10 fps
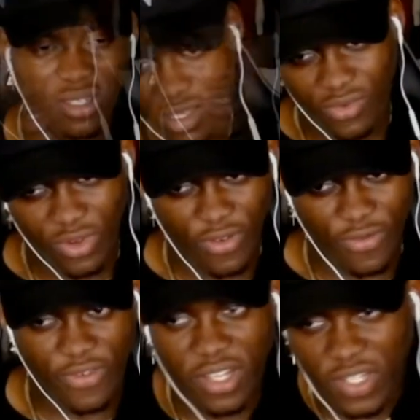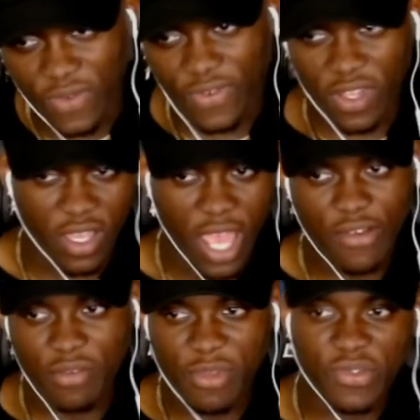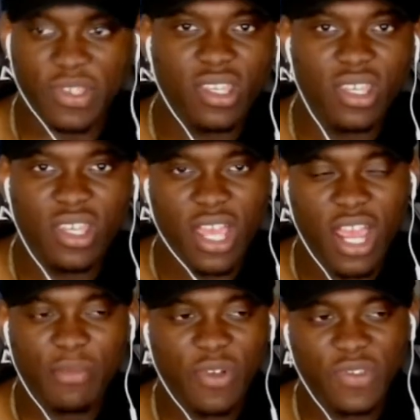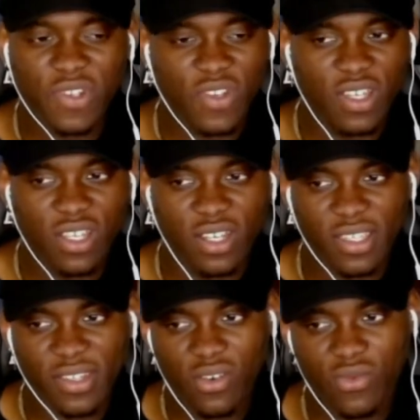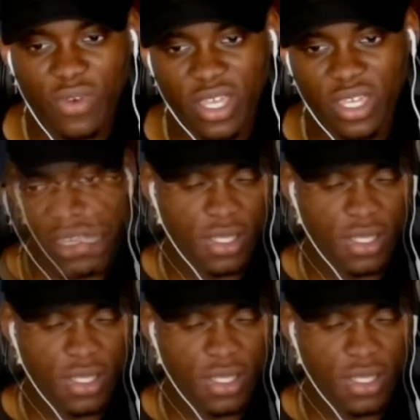We're not finished with her. Haribel's not done. There's no way.